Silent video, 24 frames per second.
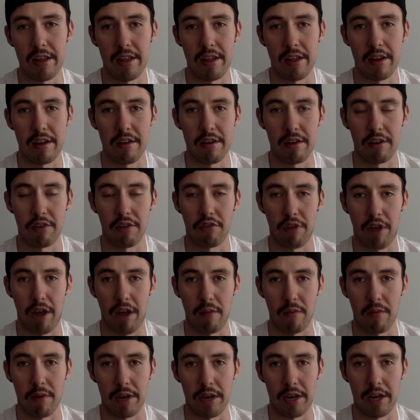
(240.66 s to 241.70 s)
then you could
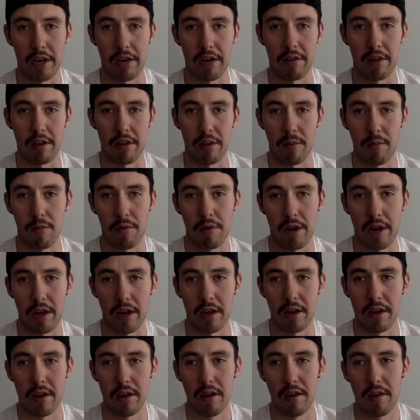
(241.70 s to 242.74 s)
try working out in the morning.
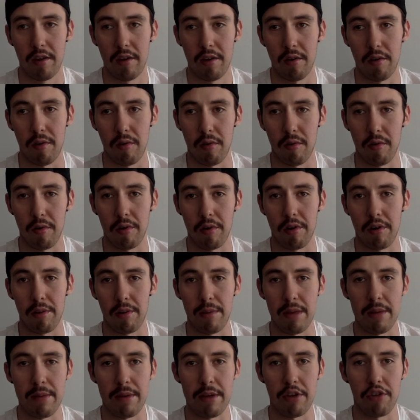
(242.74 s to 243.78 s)
Or
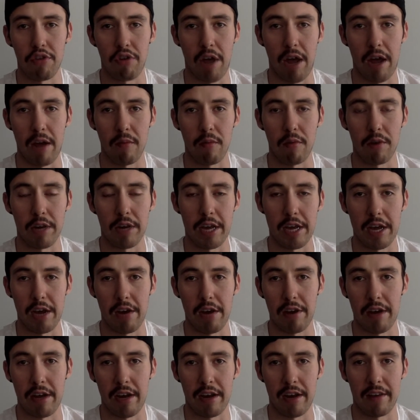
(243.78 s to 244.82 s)
maybe try working
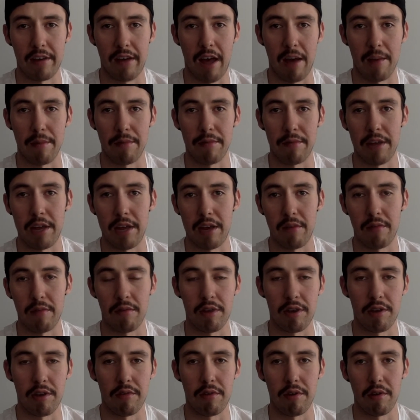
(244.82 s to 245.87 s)
out at a time of day where
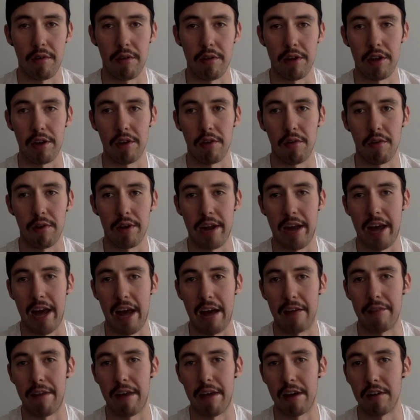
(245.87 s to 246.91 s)
you know that you're going to
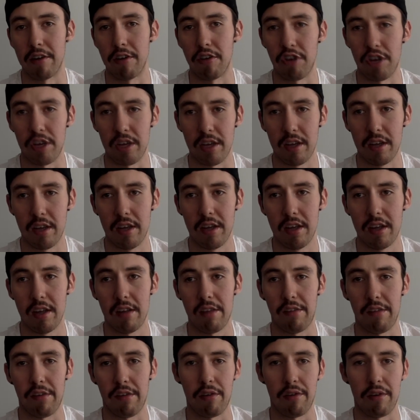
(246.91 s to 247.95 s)
have energy.
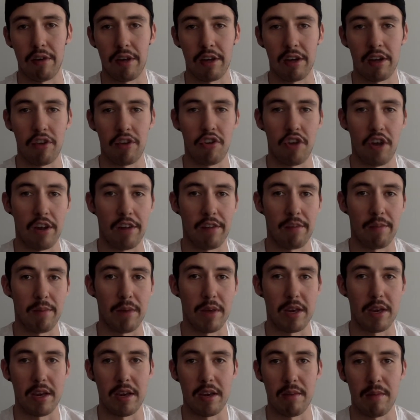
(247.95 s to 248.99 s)
So it could just
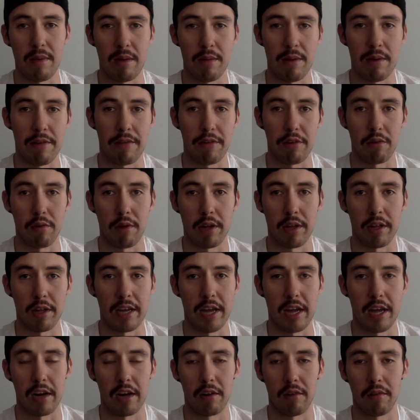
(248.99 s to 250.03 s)
be maybe you have to quickly
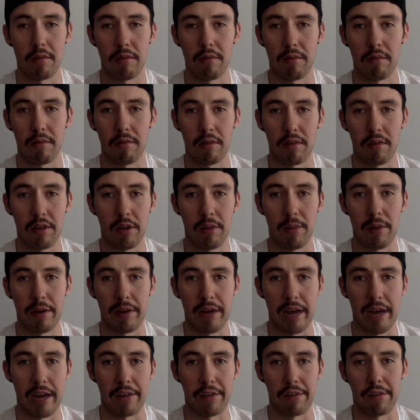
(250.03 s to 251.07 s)
get a little bit of
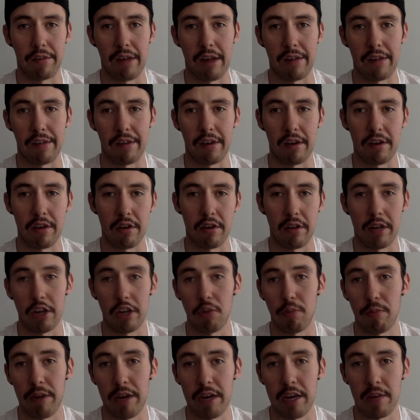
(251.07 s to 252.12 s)
exercise in on your lunch
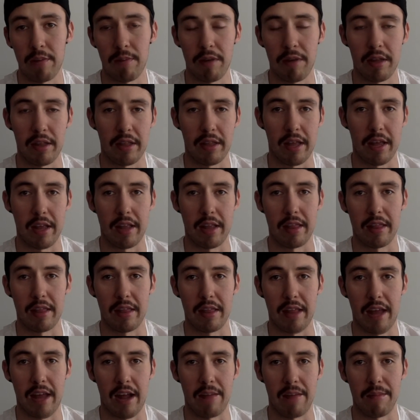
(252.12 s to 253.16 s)
break, but then
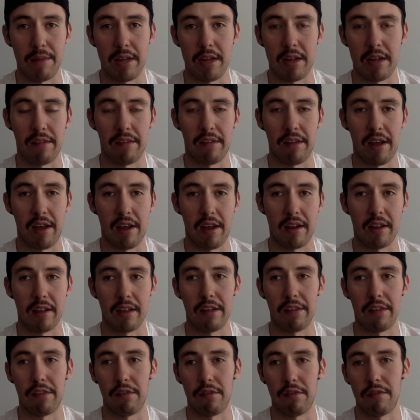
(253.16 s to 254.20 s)
that means that at
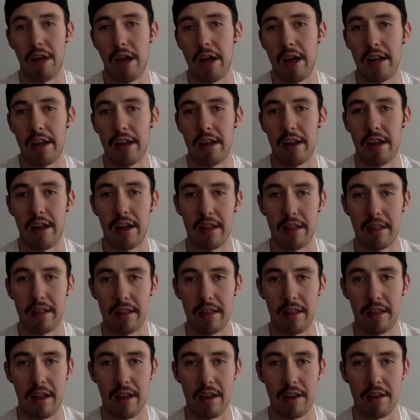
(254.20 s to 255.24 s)
least you've done it and
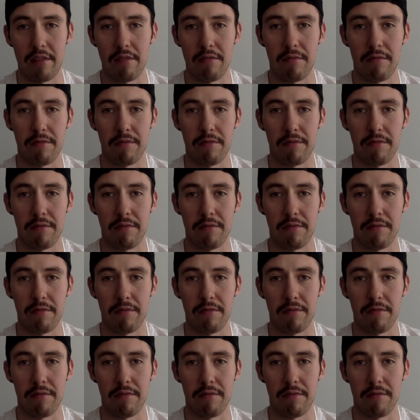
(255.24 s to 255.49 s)
then you